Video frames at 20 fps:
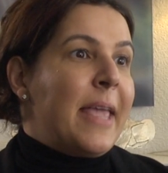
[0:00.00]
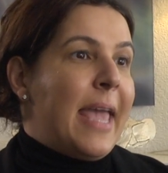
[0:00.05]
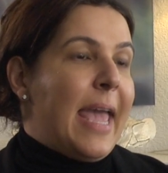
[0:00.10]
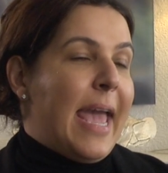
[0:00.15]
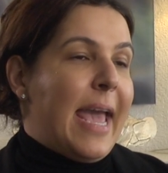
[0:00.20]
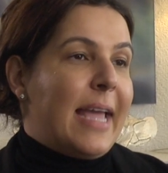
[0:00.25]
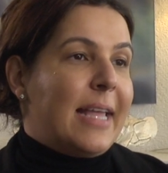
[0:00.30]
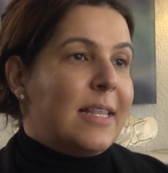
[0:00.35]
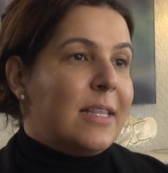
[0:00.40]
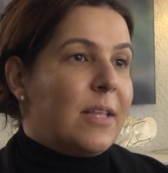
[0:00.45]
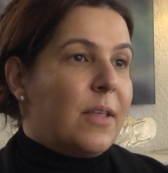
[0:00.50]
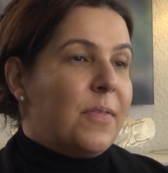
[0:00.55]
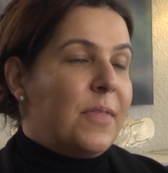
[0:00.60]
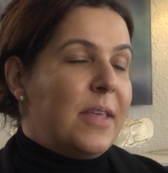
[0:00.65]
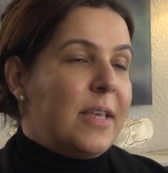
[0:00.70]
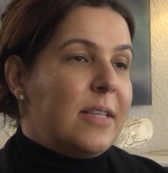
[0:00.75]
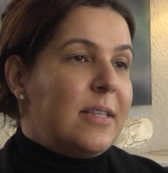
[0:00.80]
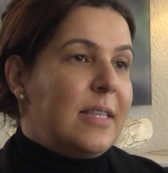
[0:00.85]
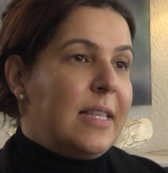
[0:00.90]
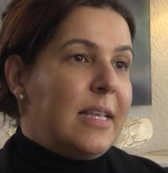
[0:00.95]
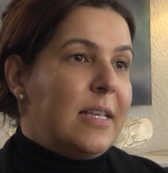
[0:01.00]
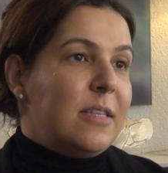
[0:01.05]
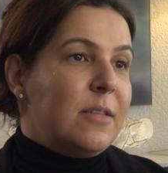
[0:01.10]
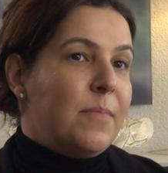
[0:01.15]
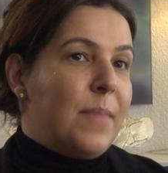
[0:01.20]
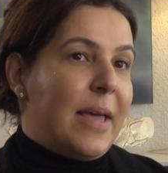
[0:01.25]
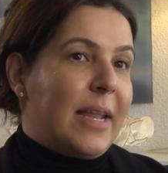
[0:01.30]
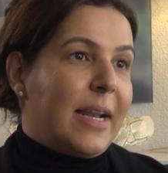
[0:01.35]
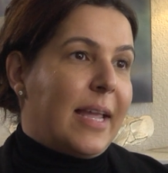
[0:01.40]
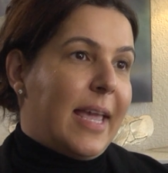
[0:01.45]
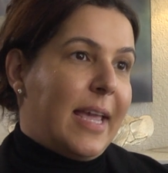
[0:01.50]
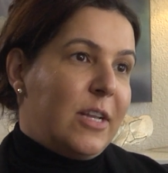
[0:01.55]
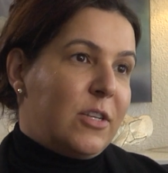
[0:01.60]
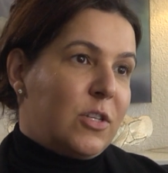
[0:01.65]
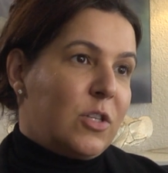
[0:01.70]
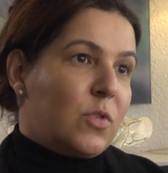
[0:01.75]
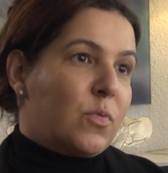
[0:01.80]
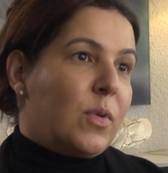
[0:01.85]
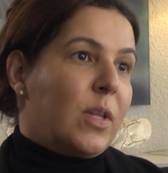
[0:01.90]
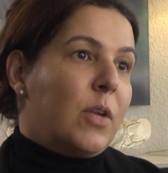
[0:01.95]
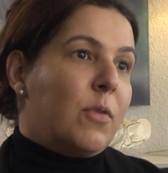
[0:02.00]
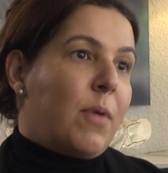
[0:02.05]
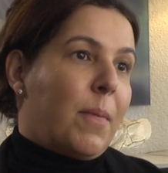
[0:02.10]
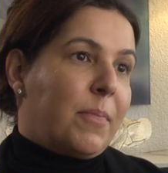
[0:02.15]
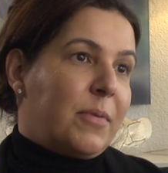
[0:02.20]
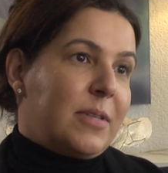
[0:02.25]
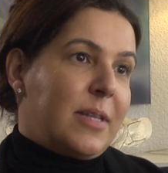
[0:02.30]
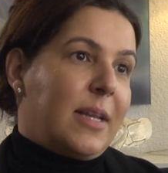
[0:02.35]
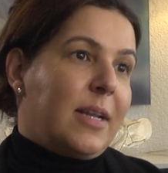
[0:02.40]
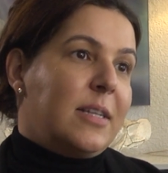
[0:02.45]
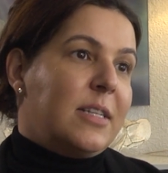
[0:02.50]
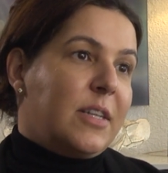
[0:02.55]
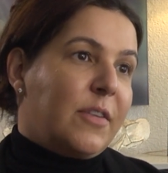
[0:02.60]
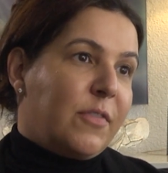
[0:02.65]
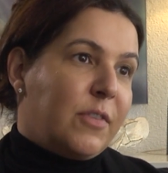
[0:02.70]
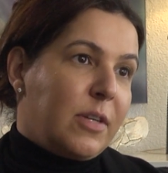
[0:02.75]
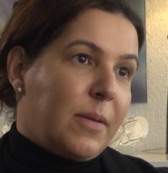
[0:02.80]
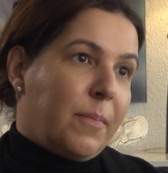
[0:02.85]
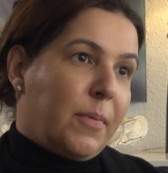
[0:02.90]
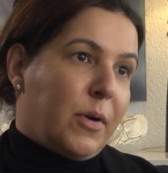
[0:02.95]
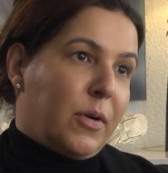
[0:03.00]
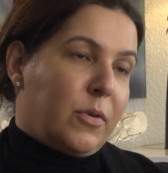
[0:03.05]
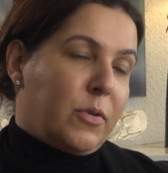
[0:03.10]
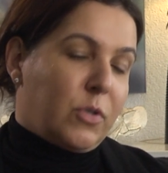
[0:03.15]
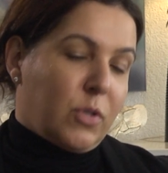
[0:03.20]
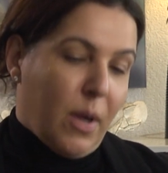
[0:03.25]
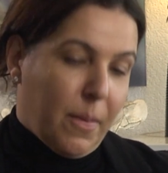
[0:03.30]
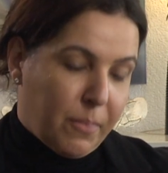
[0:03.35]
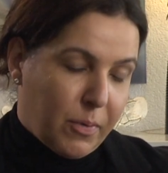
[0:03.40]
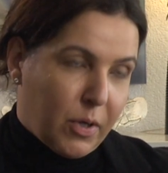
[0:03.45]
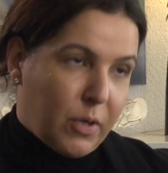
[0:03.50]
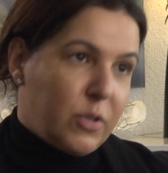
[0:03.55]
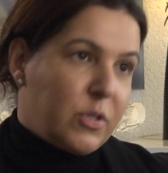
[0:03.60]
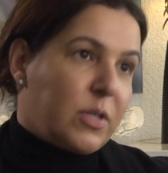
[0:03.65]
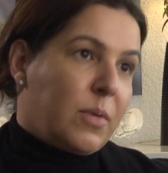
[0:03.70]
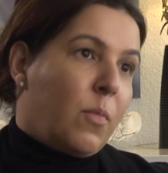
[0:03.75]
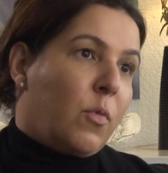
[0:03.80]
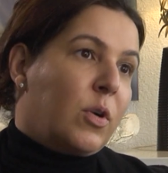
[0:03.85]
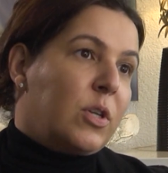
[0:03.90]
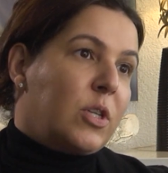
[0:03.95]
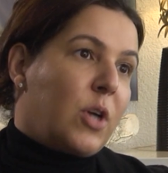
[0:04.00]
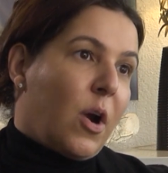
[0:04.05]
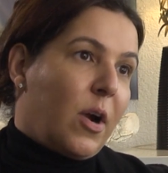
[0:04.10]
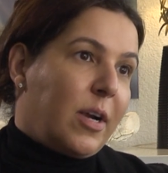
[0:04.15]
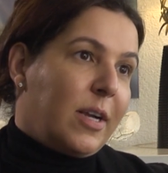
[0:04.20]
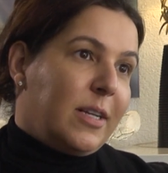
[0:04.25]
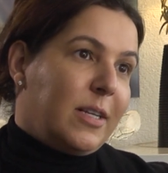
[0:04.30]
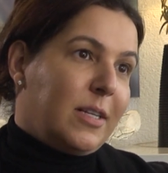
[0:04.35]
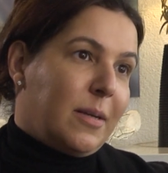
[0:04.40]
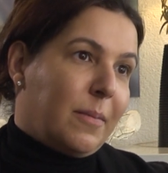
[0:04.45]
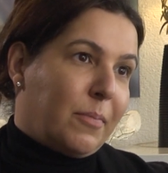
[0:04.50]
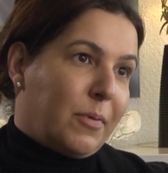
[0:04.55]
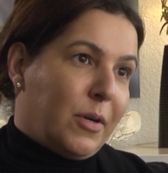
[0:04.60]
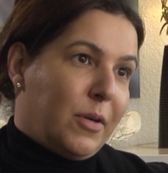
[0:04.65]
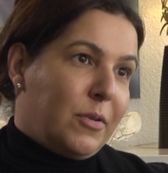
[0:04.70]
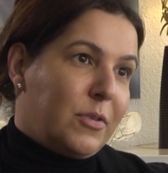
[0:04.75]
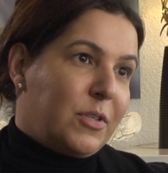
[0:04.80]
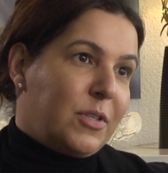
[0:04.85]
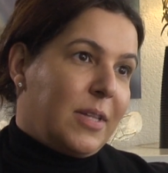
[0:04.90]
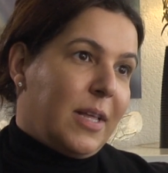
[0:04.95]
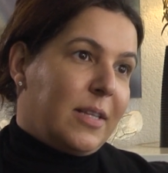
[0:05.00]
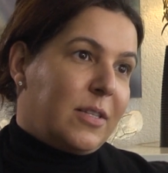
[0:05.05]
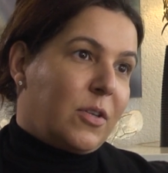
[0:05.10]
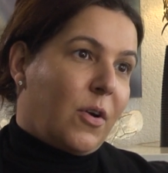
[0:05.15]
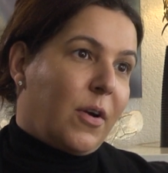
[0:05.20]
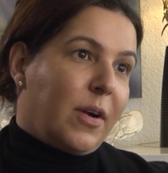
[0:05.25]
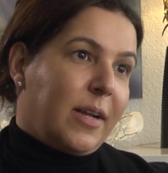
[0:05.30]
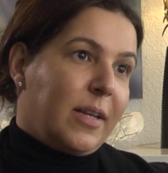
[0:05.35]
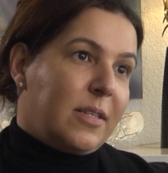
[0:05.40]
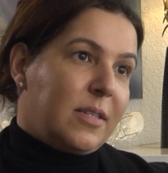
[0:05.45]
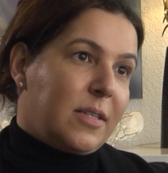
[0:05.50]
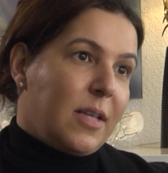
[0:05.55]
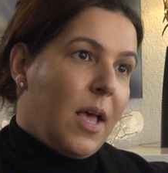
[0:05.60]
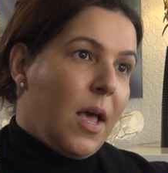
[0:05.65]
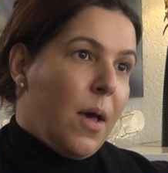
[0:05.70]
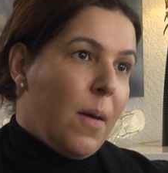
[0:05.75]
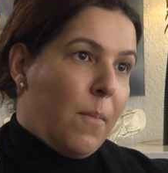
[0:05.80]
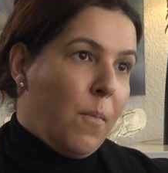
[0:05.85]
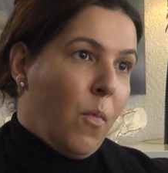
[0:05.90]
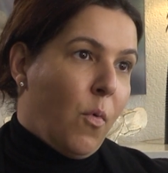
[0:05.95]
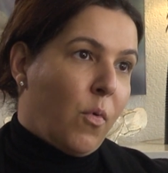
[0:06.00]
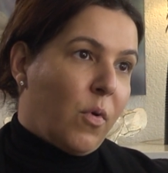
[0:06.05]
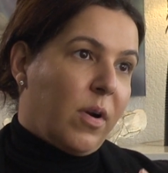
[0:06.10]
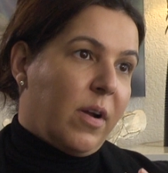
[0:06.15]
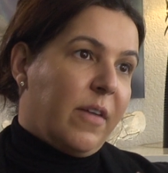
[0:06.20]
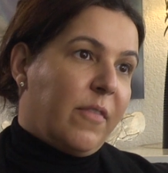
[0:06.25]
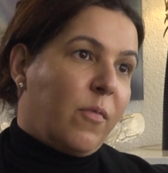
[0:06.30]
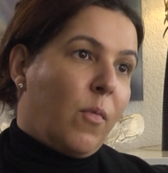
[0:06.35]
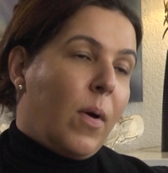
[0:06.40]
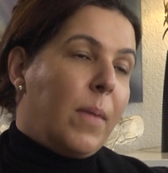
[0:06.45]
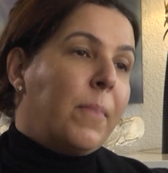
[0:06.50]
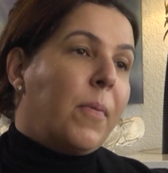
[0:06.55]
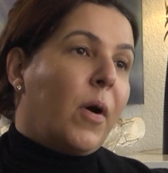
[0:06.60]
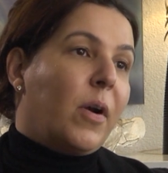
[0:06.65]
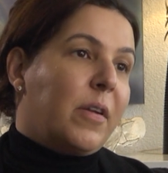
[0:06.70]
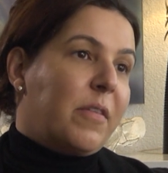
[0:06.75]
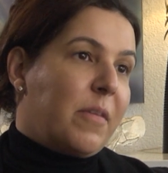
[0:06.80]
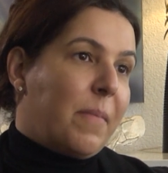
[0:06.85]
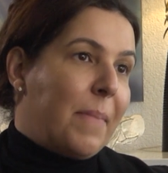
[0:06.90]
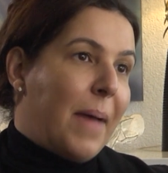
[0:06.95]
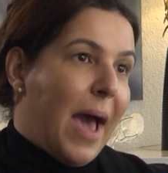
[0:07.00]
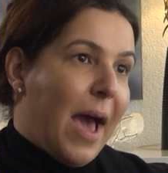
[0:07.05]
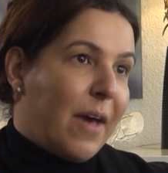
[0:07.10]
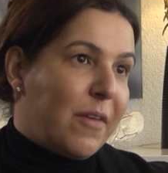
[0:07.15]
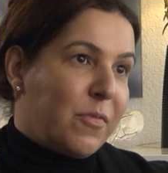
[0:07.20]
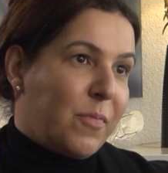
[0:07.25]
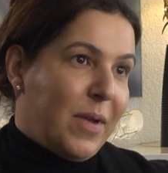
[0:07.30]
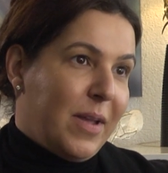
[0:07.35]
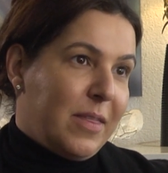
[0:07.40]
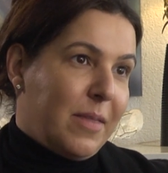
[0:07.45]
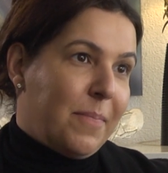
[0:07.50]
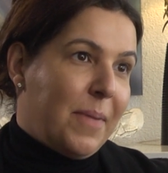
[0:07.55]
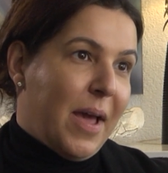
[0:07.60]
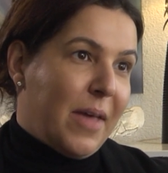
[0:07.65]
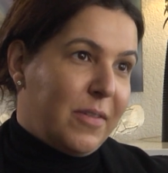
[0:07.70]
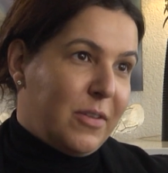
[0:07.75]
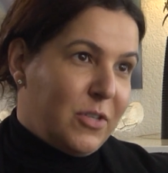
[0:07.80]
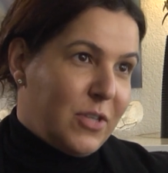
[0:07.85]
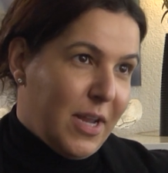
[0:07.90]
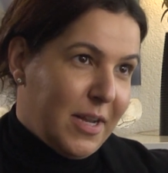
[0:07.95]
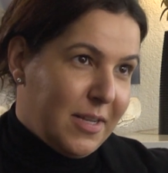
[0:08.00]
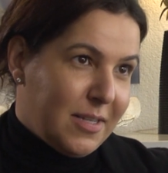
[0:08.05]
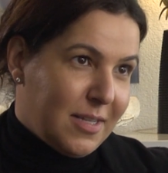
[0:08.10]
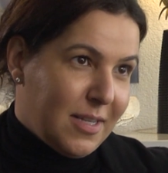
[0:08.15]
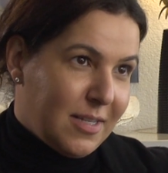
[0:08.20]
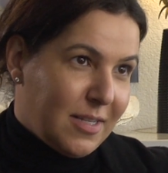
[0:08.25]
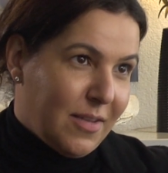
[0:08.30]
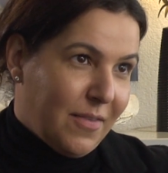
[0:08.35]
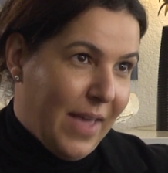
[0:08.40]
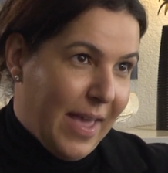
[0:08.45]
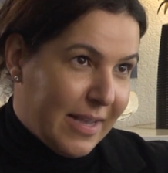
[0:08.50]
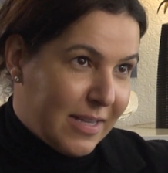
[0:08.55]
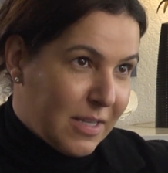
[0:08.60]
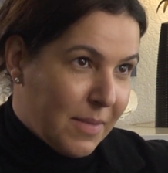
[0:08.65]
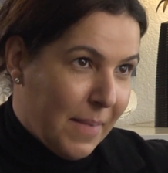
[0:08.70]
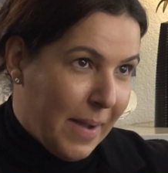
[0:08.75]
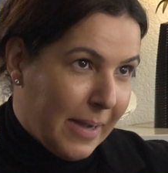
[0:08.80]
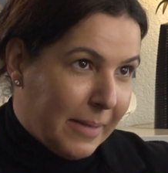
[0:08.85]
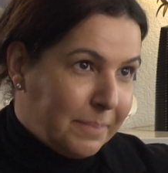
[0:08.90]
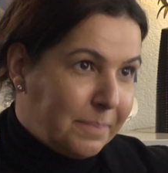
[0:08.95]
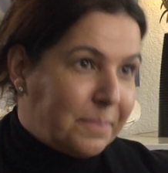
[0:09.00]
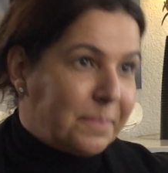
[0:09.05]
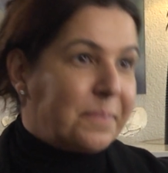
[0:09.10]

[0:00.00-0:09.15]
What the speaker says: And these medications really represent a different approach, a more targeted approach that targets more of one part of the pathway in the pathogenesis of eczema.